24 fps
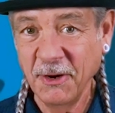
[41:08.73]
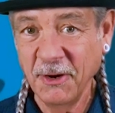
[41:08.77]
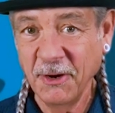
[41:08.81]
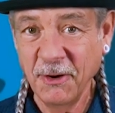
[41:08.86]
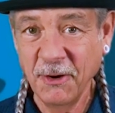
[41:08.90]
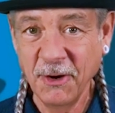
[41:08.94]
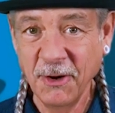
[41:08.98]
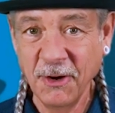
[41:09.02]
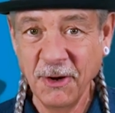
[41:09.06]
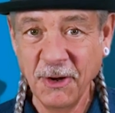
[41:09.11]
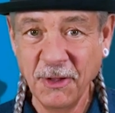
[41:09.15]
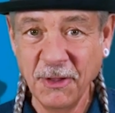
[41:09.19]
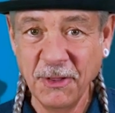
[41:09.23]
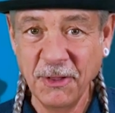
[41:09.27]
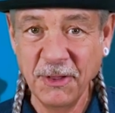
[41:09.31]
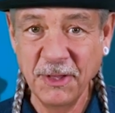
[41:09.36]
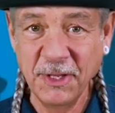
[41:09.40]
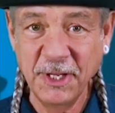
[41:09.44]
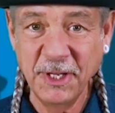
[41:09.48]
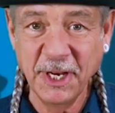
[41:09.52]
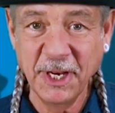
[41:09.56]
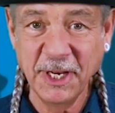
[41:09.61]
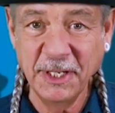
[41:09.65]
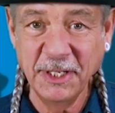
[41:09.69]
on
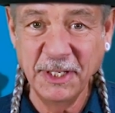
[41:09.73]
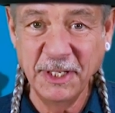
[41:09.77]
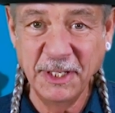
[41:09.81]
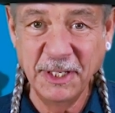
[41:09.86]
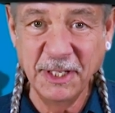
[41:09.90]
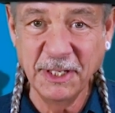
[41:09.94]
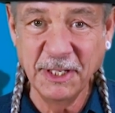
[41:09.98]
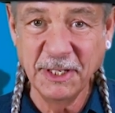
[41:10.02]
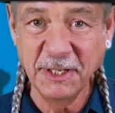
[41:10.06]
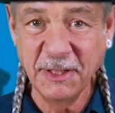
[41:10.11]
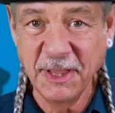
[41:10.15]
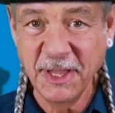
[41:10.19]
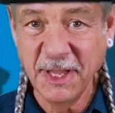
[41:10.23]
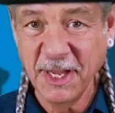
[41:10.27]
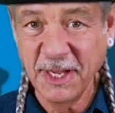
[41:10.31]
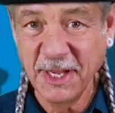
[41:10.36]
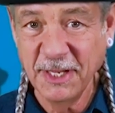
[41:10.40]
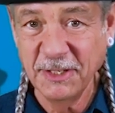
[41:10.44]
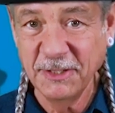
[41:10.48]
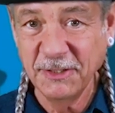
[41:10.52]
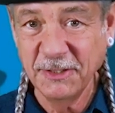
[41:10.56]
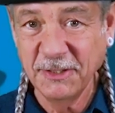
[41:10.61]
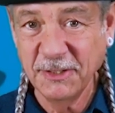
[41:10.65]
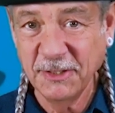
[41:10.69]
the idea
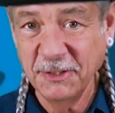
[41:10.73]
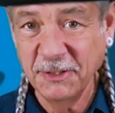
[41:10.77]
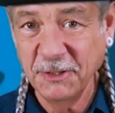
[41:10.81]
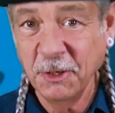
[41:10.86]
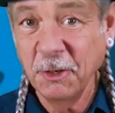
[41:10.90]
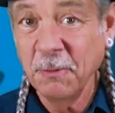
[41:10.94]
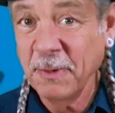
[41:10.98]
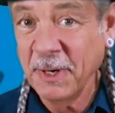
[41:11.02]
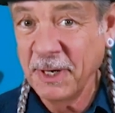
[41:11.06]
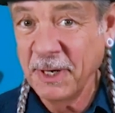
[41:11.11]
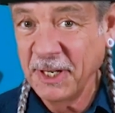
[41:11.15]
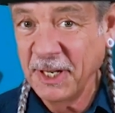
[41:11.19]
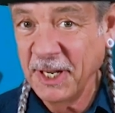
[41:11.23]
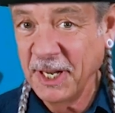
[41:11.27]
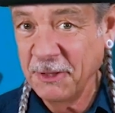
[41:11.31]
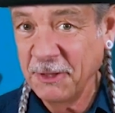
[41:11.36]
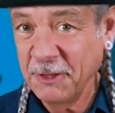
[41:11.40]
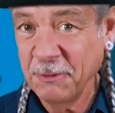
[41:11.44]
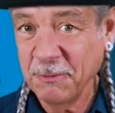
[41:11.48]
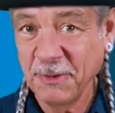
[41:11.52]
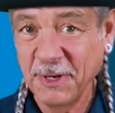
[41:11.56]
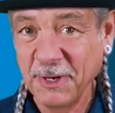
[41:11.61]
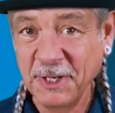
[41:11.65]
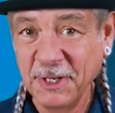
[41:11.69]
that nobody had
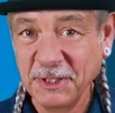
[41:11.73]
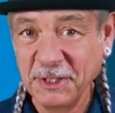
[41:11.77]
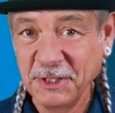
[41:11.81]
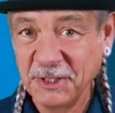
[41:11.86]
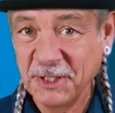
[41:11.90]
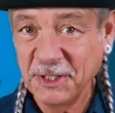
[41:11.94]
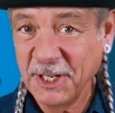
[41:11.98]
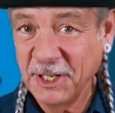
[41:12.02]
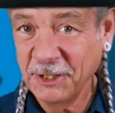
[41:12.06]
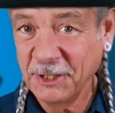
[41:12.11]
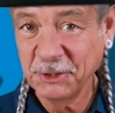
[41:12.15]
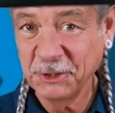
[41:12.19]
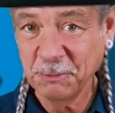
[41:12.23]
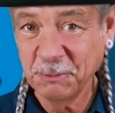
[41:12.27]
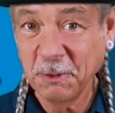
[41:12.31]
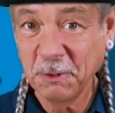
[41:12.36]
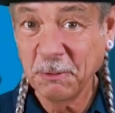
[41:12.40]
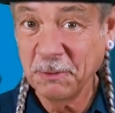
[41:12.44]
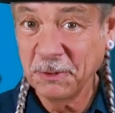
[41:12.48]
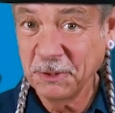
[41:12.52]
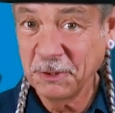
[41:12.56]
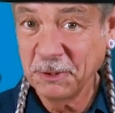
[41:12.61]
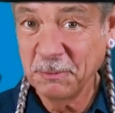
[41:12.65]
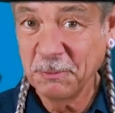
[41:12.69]
the right to tell us
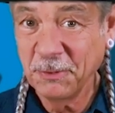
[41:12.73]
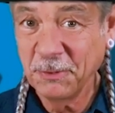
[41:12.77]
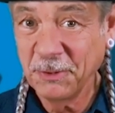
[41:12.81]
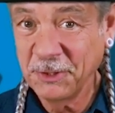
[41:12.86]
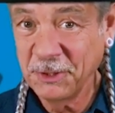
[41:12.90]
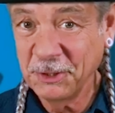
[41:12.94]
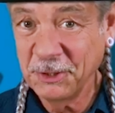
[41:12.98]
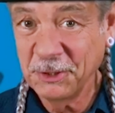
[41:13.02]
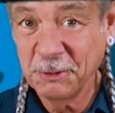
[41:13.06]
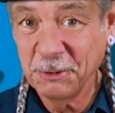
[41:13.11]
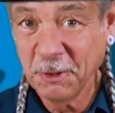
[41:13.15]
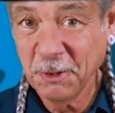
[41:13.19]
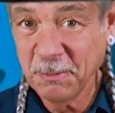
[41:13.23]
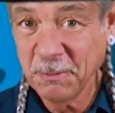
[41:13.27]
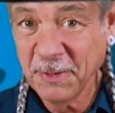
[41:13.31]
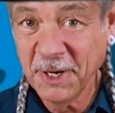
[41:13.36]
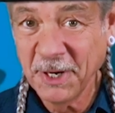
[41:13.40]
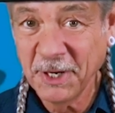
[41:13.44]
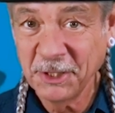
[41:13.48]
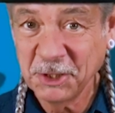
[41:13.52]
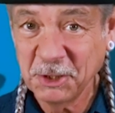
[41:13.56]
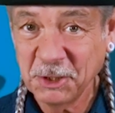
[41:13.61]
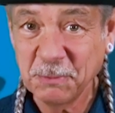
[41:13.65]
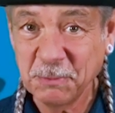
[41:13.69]
what we could put into our
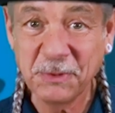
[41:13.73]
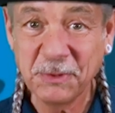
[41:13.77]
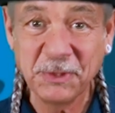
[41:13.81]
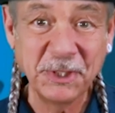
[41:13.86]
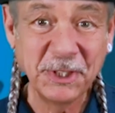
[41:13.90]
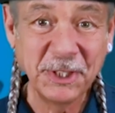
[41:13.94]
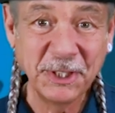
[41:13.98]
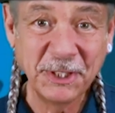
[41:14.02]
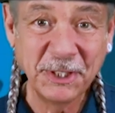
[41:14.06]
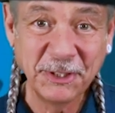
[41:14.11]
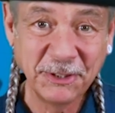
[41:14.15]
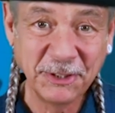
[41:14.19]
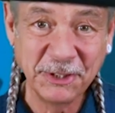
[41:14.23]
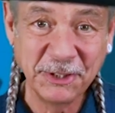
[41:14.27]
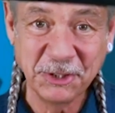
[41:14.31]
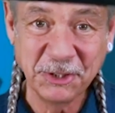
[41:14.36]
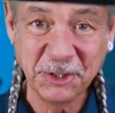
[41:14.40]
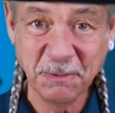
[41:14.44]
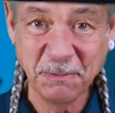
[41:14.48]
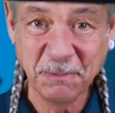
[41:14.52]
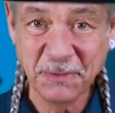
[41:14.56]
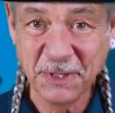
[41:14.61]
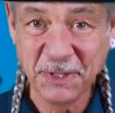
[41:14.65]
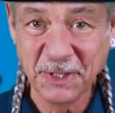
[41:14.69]
bodies, particularly
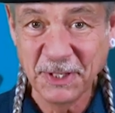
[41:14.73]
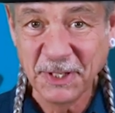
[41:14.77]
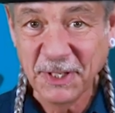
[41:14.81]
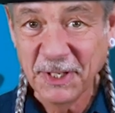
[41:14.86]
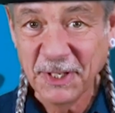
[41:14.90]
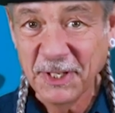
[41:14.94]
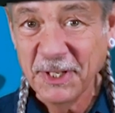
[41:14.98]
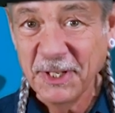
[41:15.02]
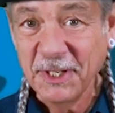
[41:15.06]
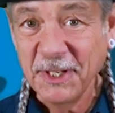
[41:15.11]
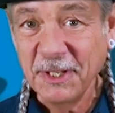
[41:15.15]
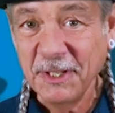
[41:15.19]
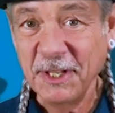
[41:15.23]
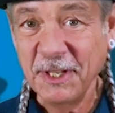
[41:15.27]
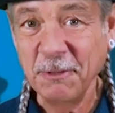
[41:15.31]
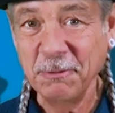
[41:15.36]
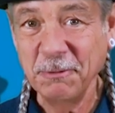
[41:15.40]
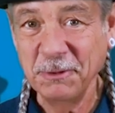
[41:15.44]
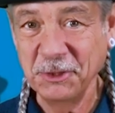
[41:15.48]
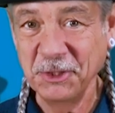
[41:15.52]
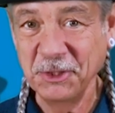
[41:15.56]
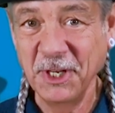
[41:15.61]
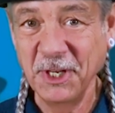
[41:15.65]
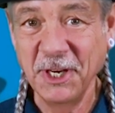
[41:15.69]
something that
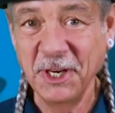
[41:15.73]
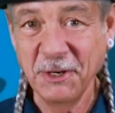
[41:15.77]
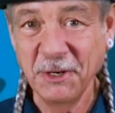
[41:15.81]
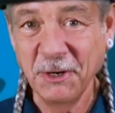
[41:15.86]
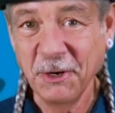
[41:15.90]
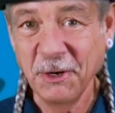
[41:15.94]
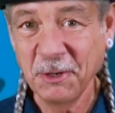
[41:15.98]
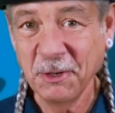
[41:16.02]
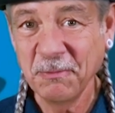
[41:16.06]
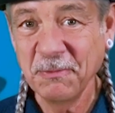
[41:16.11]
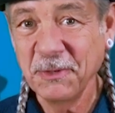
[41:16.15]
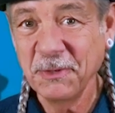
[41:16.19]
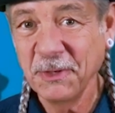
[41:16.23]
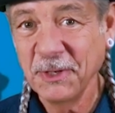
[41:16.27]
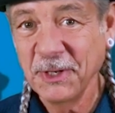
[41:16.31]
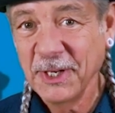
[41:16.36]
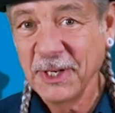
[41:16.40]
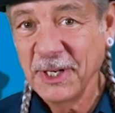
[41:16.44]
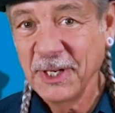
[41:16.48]
was not harmful.